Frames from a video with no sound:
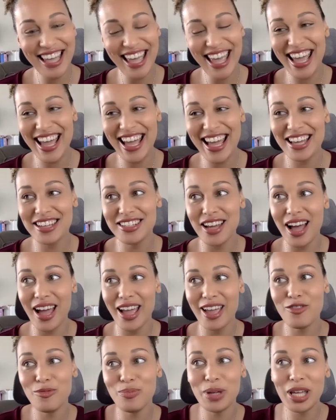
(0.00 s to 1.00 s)
and I
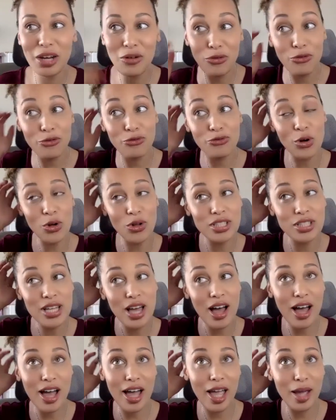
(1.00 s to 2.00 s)
have been
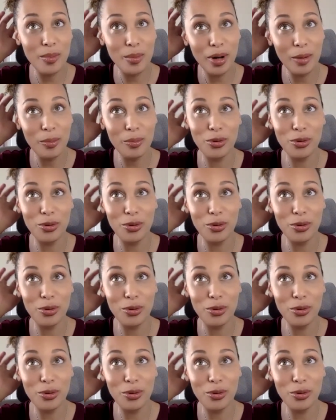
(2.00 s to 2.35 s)
full-time